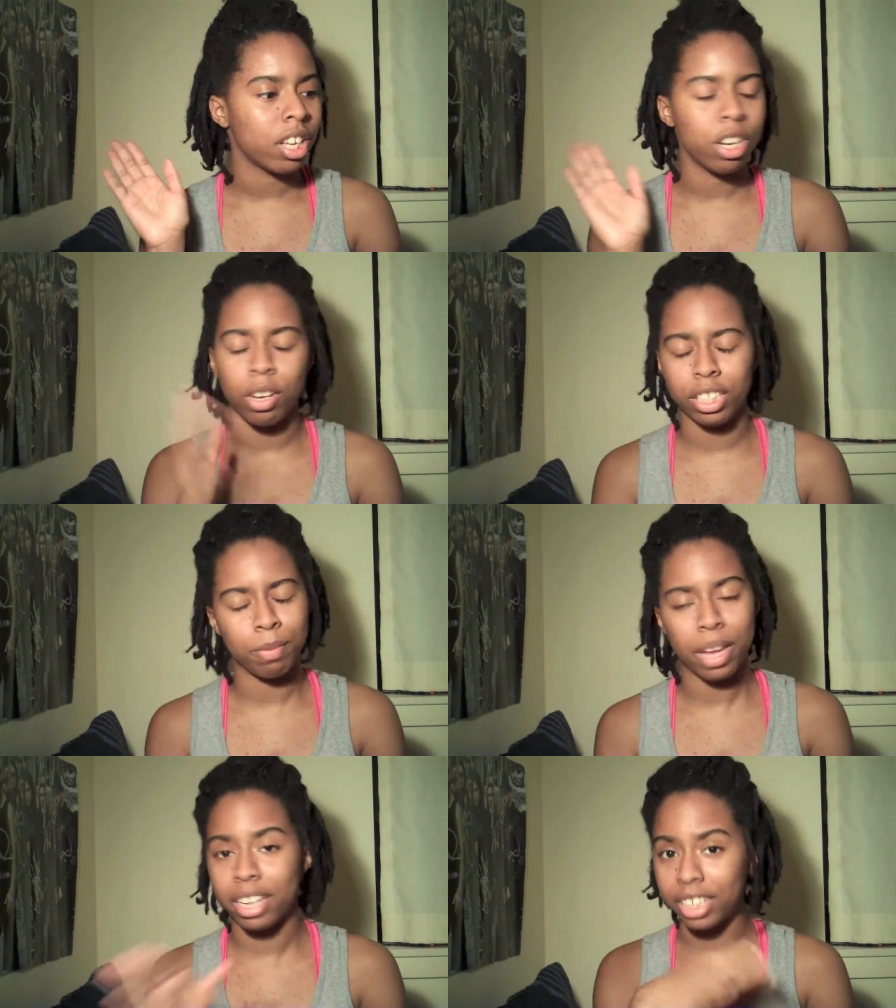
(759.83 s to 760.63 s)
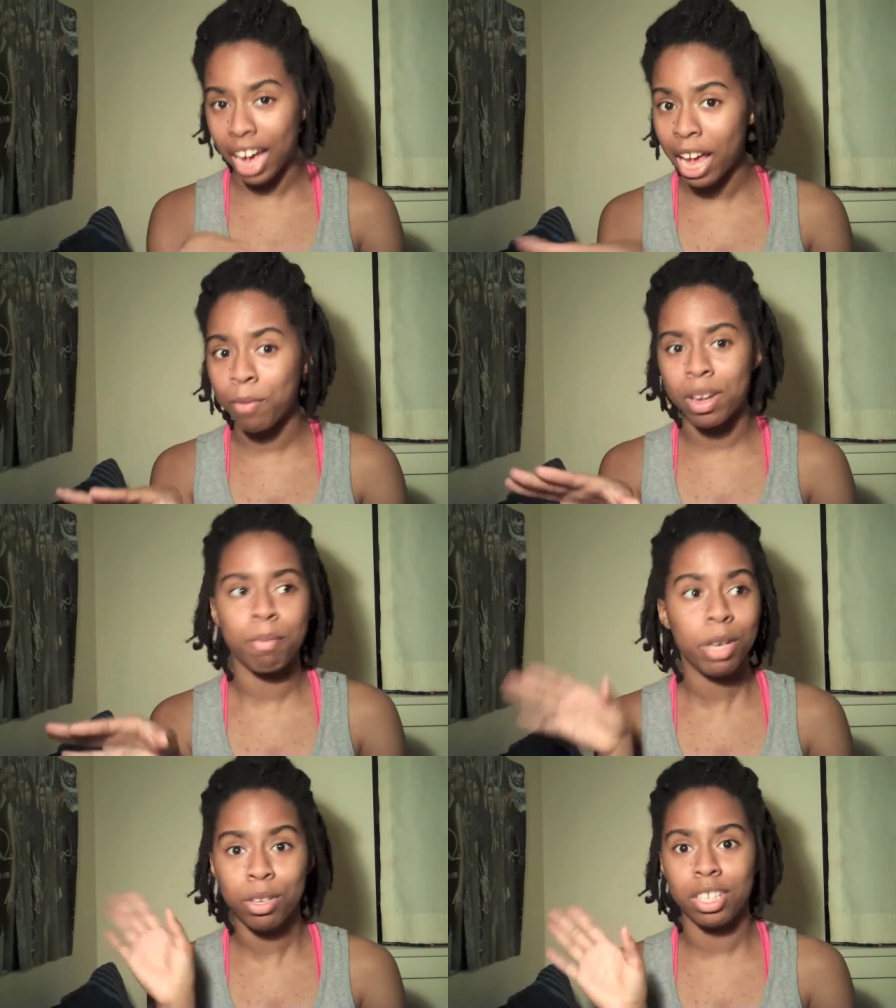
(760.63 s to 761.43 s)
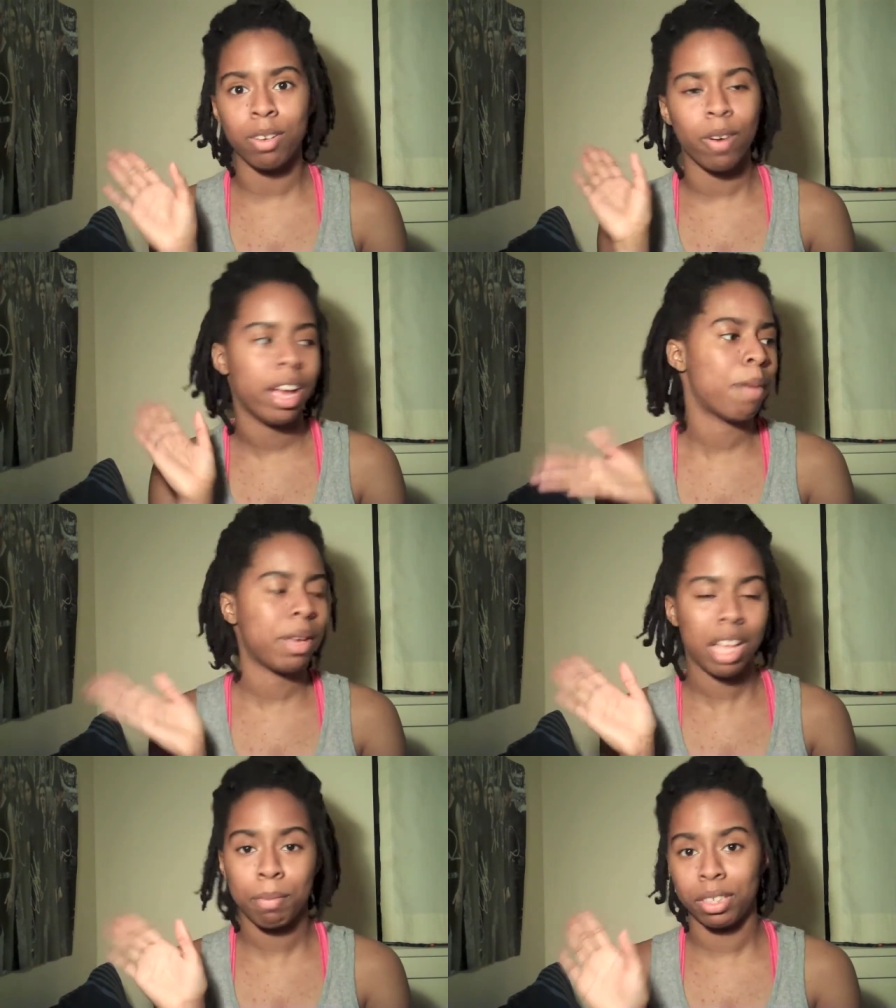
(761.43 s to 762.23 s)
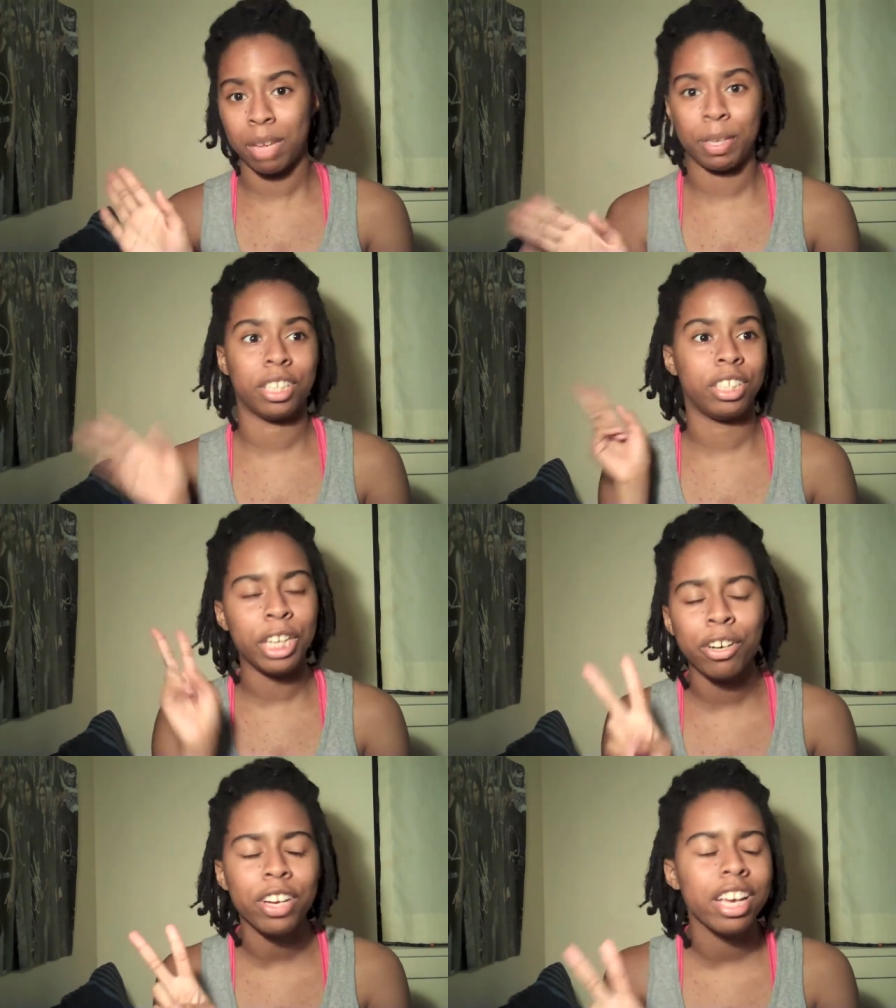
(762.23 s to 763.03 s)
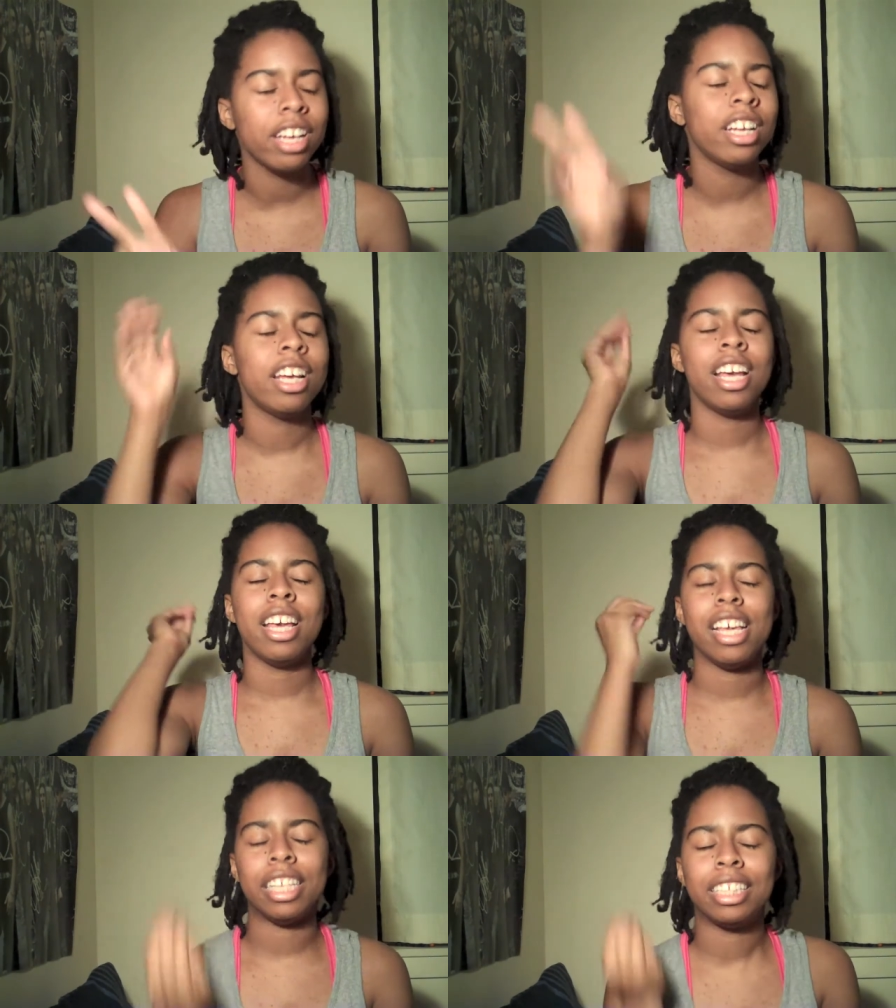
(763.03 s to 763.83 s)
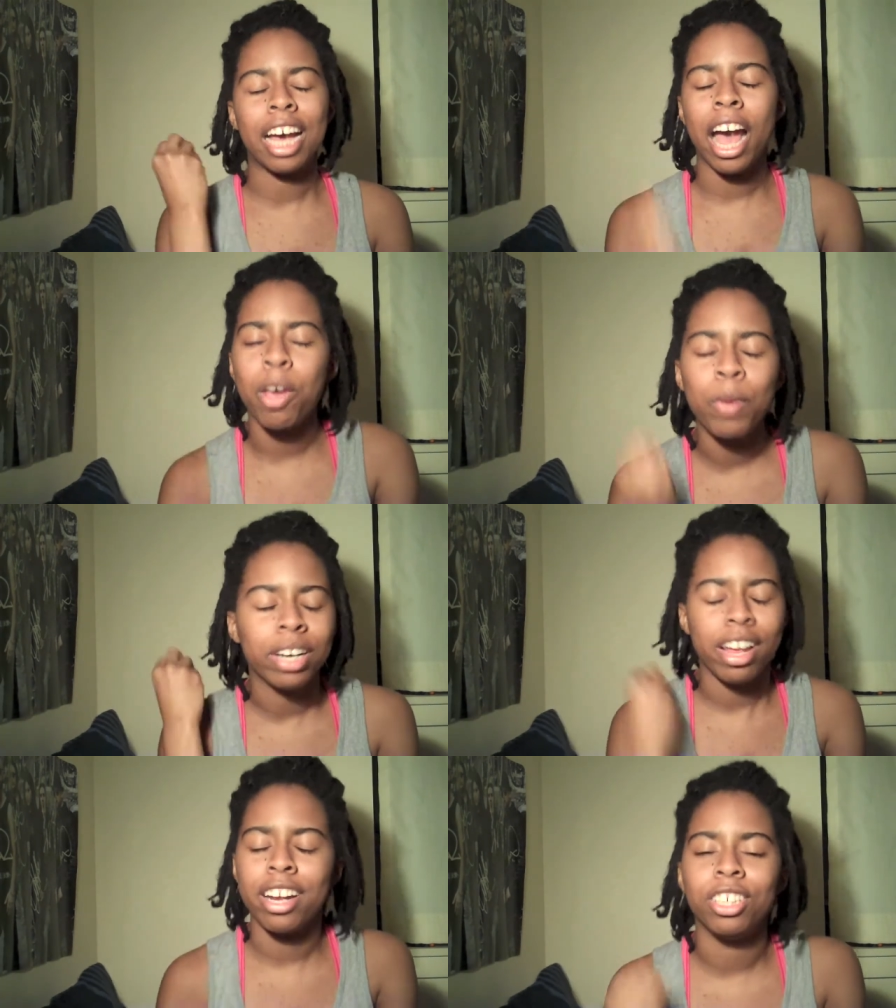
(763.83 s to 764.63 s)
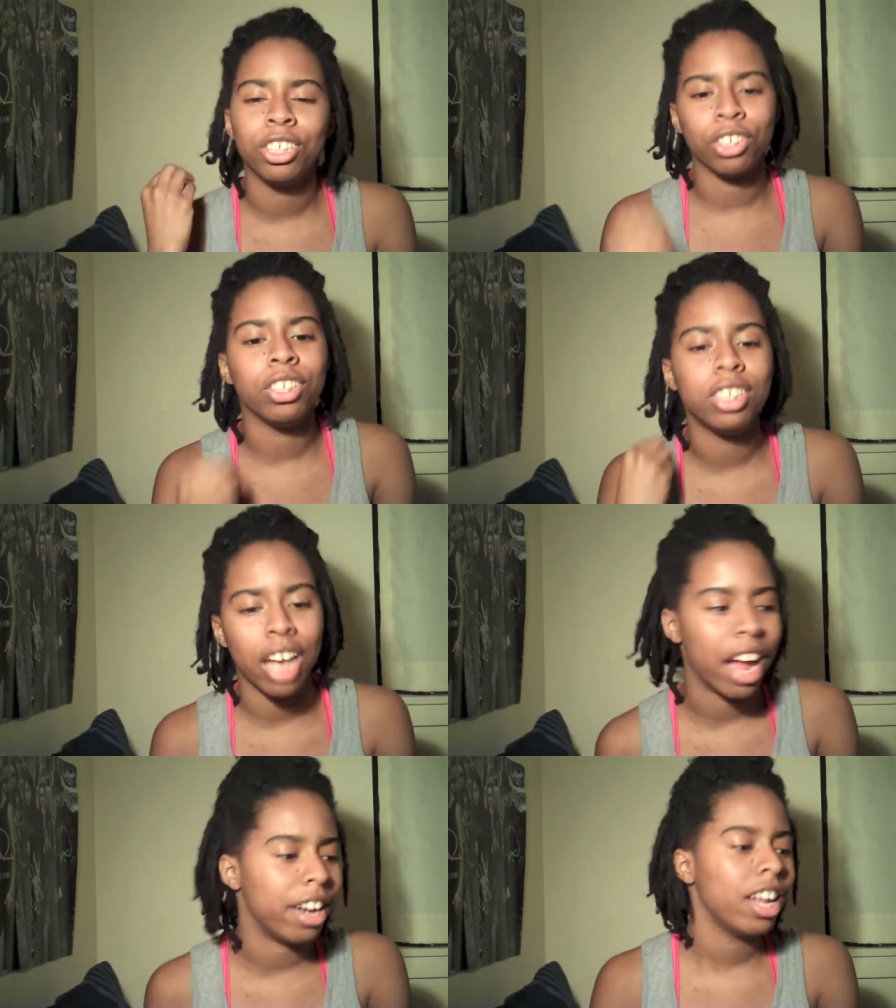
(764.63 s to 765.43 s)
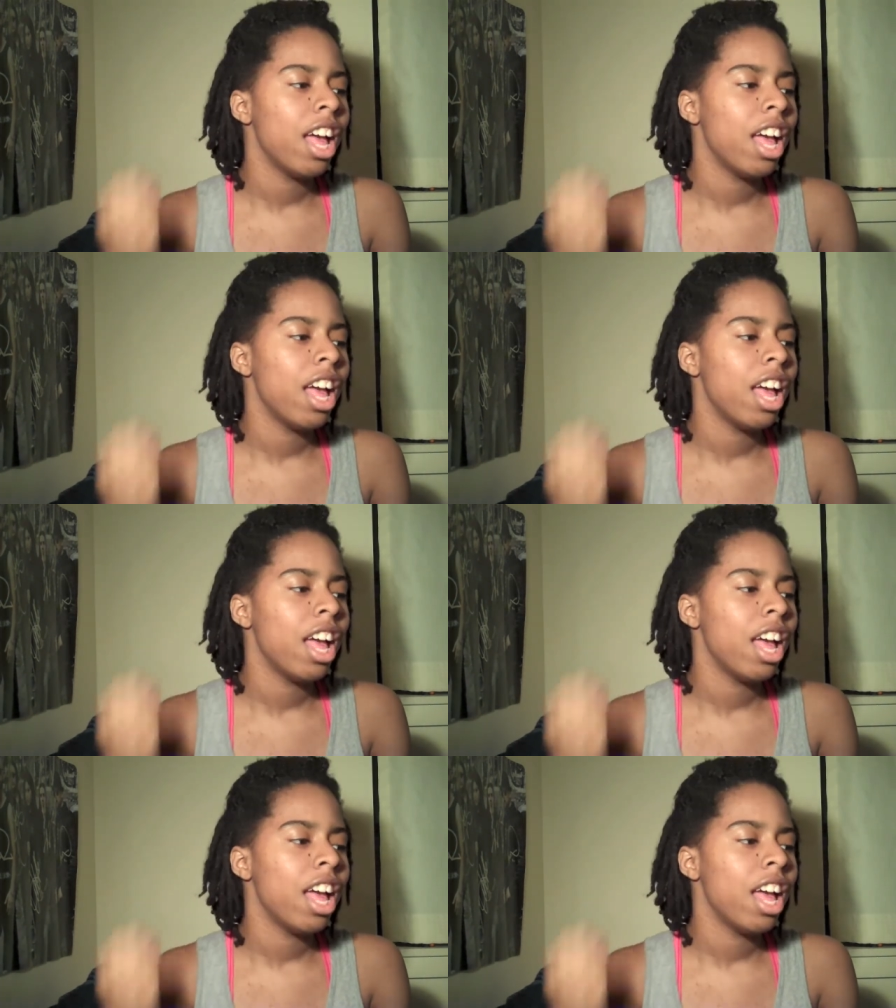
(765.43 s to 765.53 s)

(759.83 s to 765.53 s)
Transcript: No, excuse me, and Tywin. But you see why I make that mistake? Because Tyrion is Tywin Lannister's son.